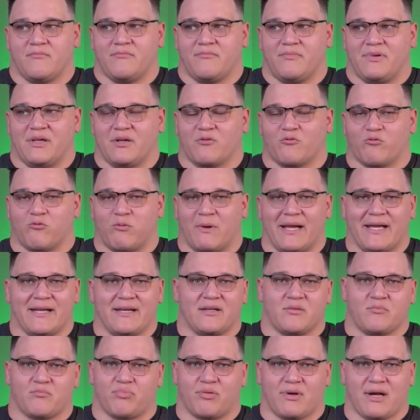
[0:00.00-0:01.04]
be a
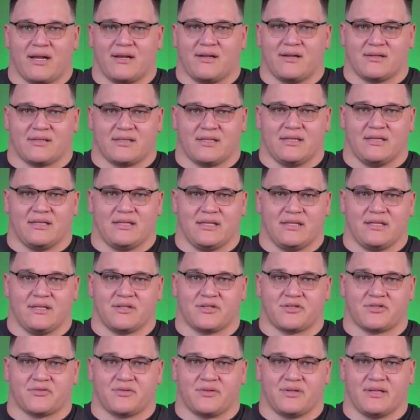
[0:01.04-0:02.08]
random product in the
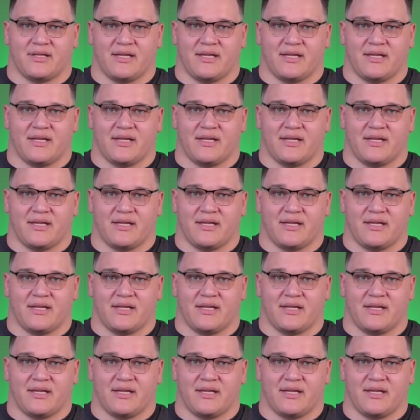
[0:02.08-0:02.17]
industry.